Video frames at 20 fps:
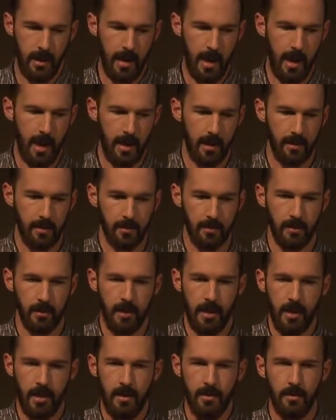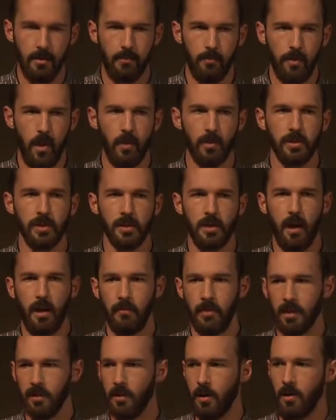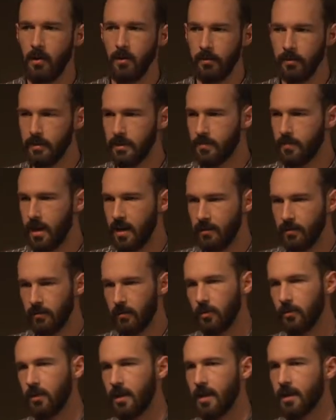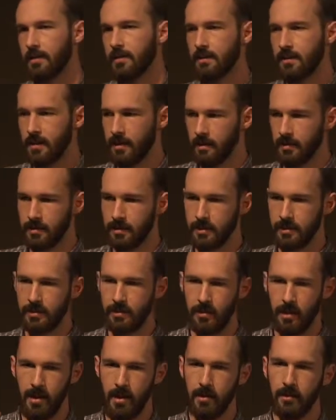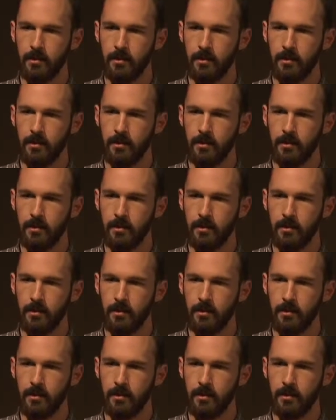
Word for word: And the most common call that's made through Glance is uh,